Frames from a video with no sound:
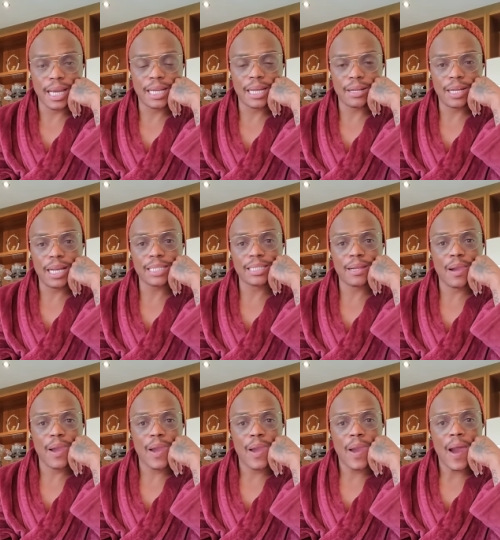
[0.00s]
And I realized
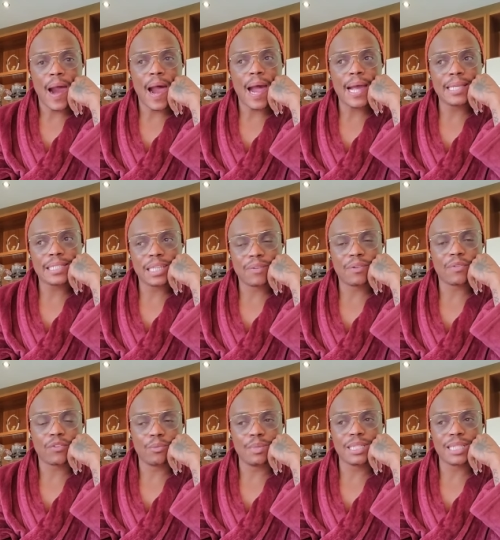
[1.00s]
I suffer
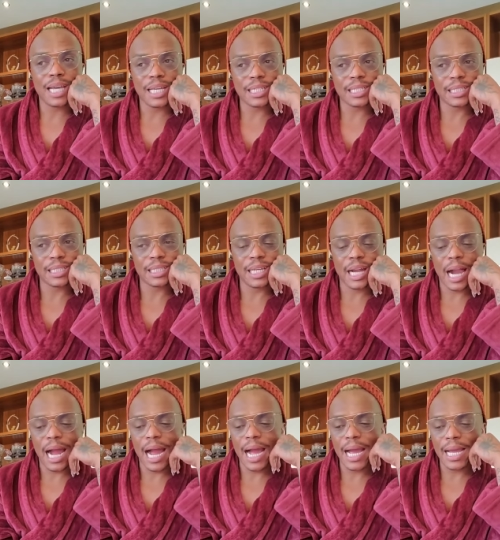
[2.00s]
from anxiety.
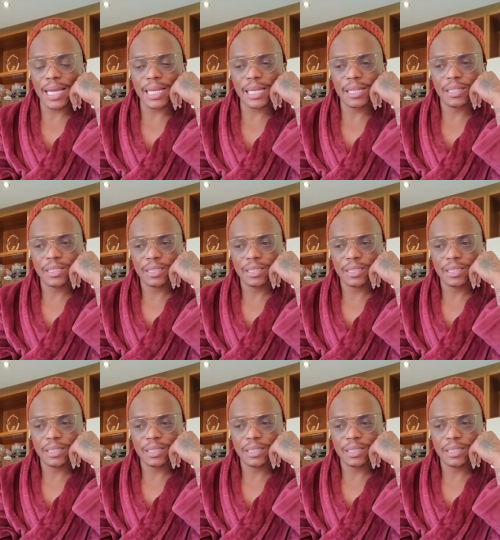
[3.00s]
I